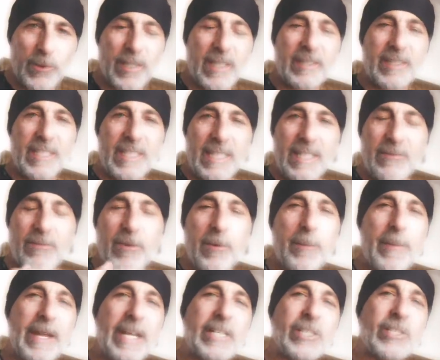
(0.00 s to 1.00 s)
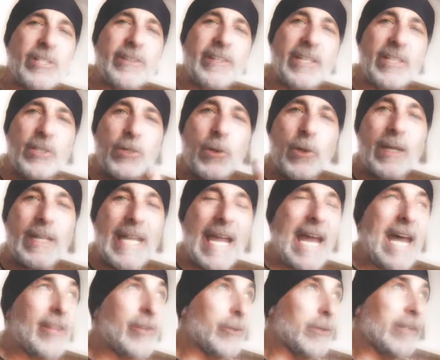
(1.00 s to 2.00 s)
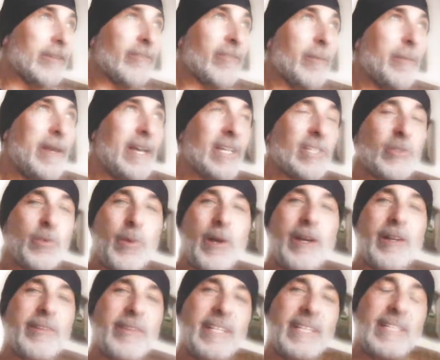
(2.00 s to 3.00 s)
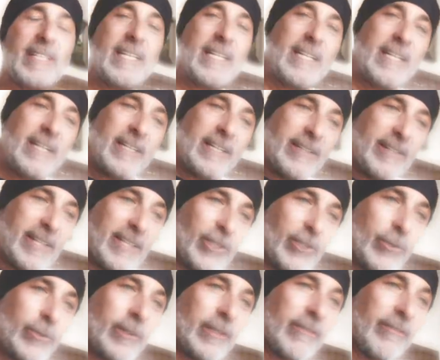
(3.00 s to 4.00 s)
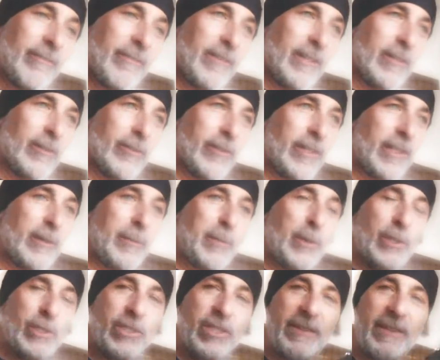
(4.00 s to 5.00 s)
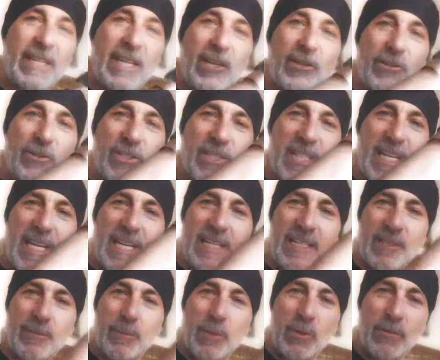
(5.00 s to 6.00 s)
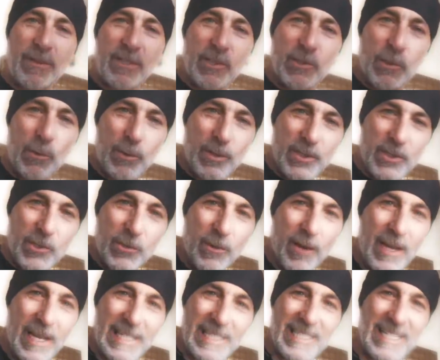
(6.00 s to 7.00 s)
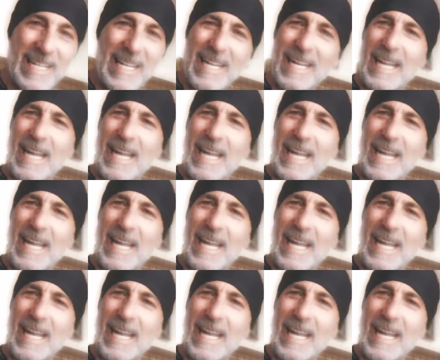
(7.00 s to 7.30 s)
that the information that you're gathering from elsewhere, that you can feel the push and the understanding moving towards Christ,